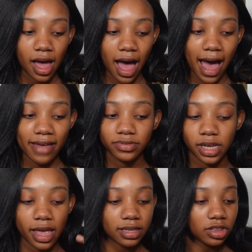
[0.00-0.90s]
I've
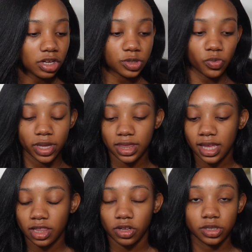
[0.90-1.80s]
done looks with
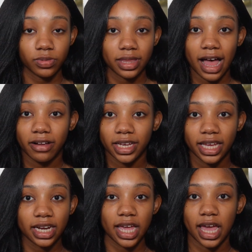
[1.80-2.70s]
it, looks without
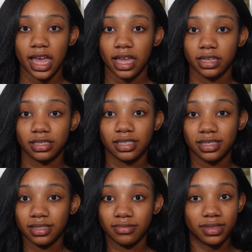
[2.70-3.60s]
it, and
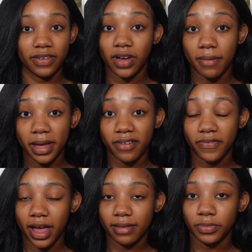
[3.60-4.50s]
they've come out
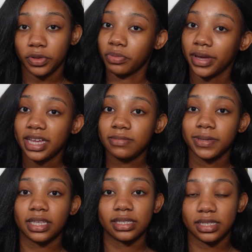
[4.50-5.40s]
fine both ways,
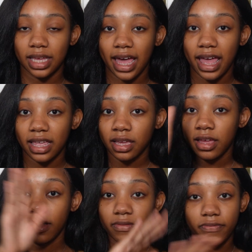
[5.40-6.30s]
but this is again
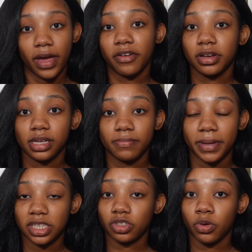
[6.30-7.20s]
very
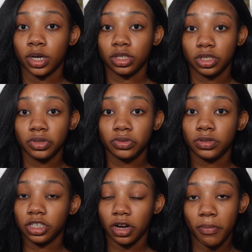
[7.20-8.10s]
based on you,
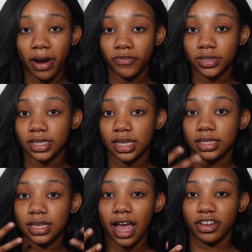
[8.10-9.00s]
your
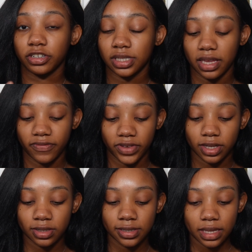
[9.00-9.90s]
preferences, and how your skin
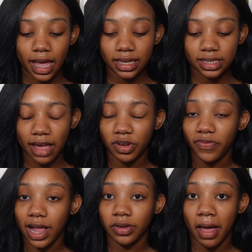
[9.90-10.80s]
feels. Next, I would
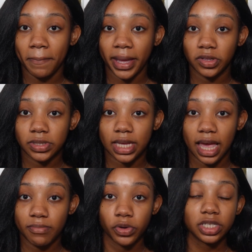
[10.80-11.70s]
follow up by using
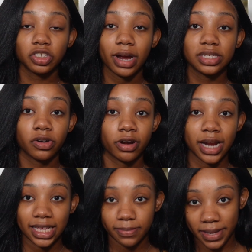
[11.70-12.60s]
a moisturizer or an
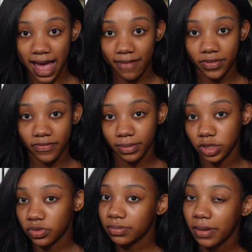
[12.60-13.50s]
SPF. If I'm
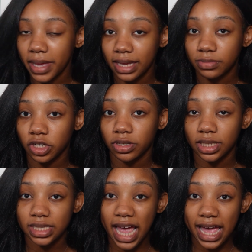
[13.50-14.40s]
doing my makeup during the
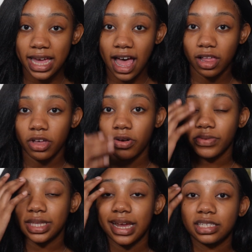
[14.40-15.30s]
day, I'll go in
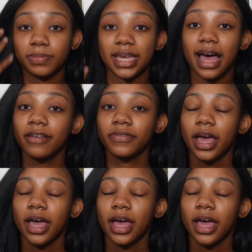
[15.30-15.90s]
with an SPF.